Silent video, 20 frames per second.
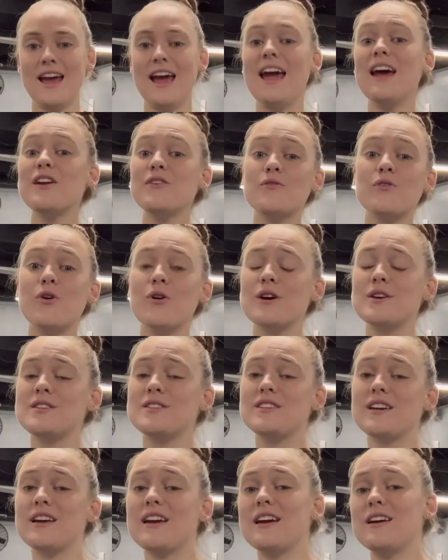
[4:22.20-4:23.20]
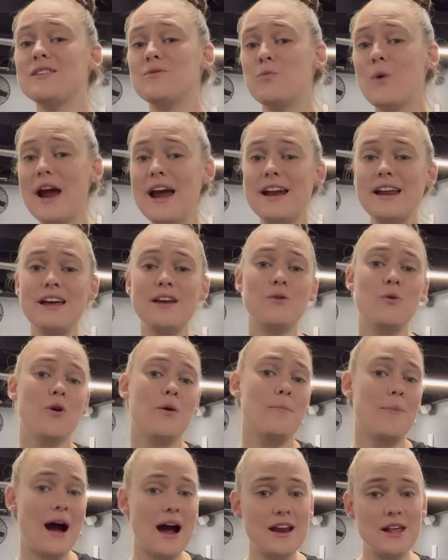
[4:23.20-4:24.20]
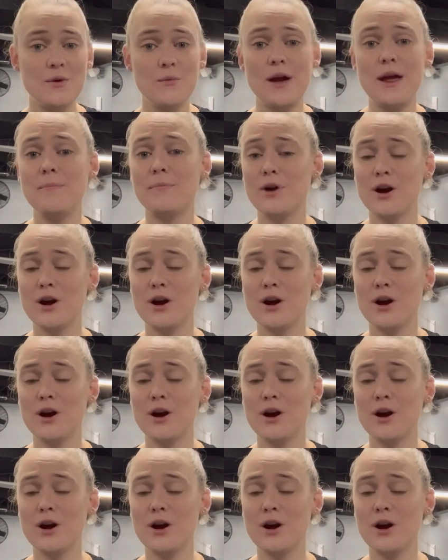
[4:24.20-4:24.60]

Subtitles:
And of course, sticking weighted or body weight